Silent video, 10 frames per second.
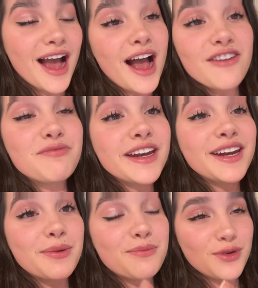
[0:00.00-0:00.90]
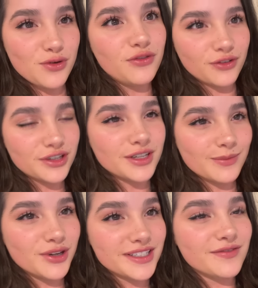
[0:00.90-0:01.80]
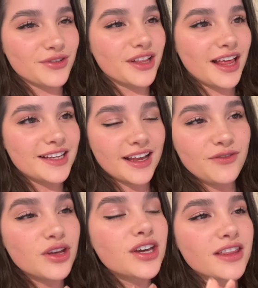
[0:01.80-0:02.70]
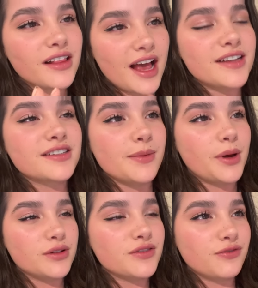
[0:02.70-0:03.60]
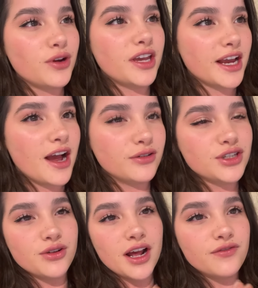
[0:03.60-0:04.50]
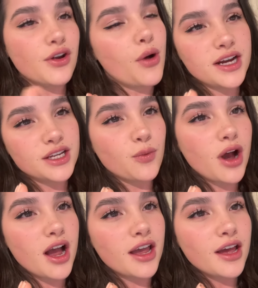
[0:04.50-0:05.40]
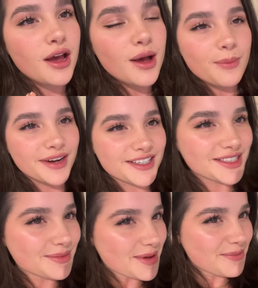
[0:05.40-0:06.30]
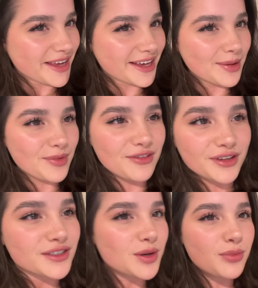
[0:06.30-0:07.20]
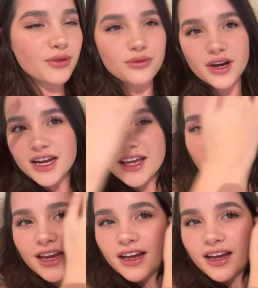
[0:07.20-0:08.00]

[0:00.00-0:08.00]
I've been in a mood for some reason for the last, I feel like in the last clip I was freaking out too and I have no idea why. But I just did my makeup I feel so pretty.